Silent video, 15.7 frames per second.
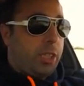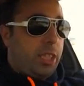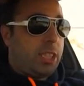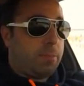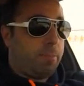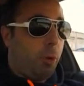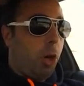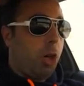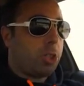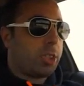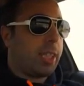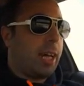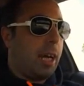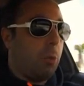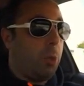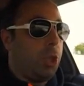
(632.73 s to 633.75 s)
sports
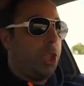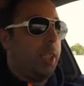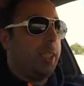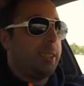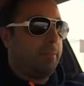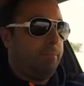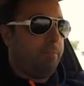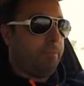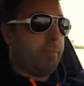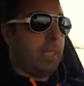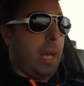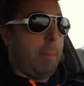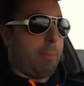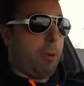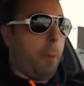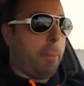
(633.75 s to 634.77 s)
car, which is
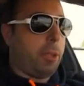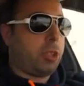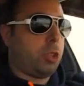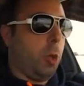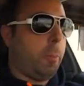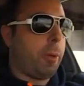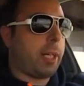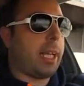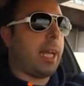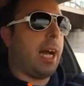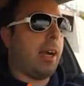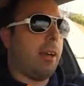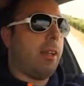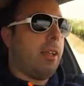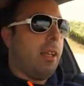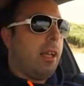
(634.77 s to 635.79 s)
a proper
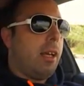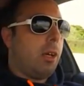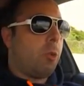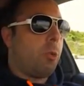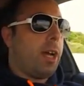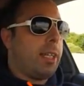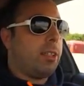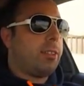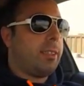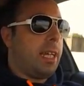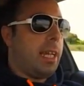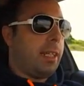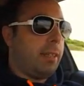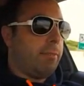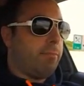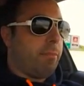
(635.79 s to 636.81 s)
supercar, rather
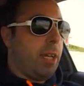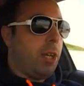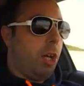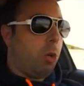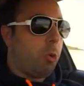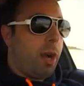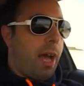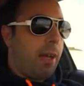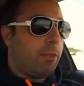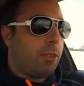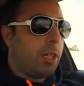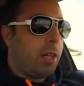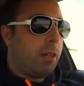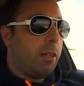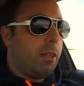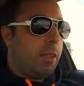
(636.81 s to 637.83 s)
than an
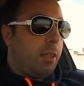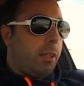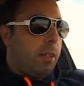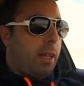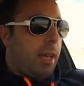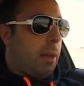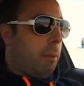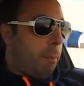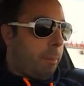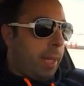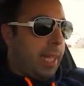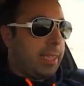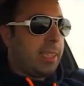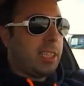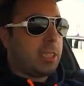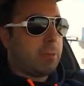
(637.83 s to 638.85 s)
all-rounder, an
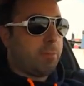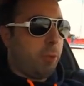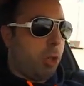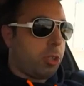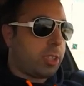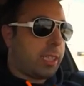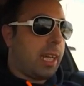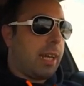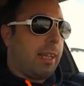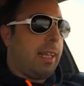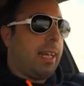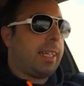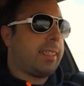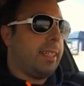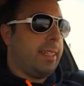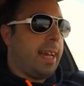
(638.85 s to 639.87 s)
amazing sports car
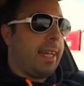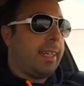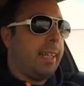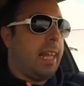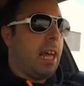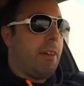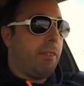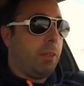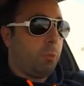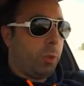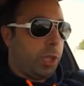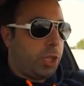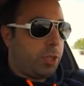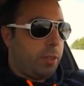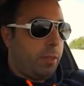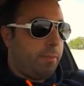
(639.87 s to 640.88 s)
like the 911,
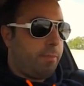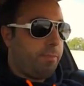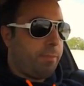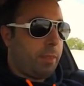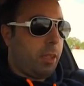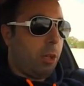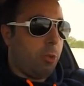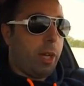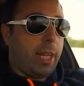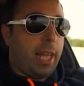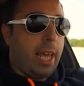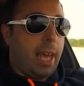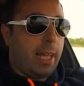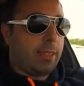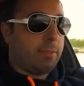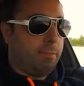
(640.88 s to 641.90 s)
which already
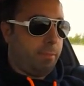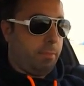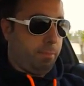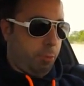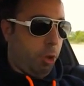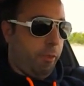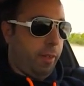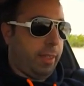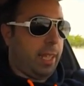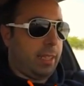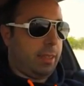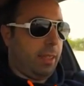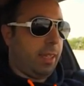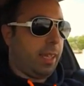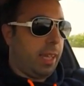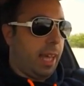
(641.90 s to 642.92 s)
has proven that
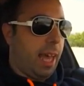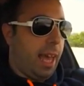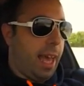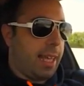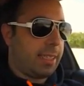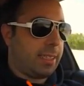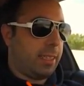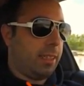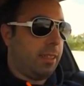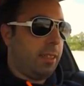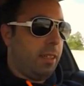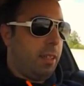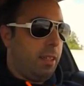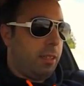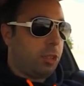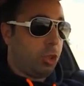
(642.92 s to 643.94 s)
has
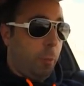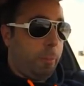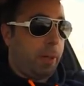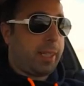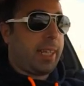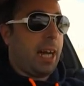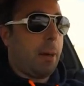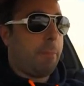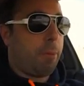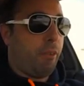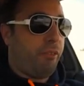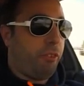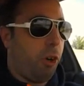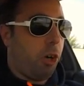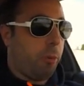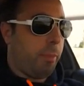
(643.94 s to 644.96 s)
supercar
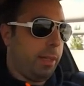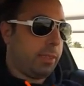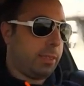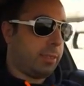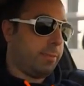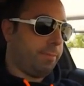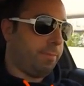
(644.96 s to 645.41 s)
performance.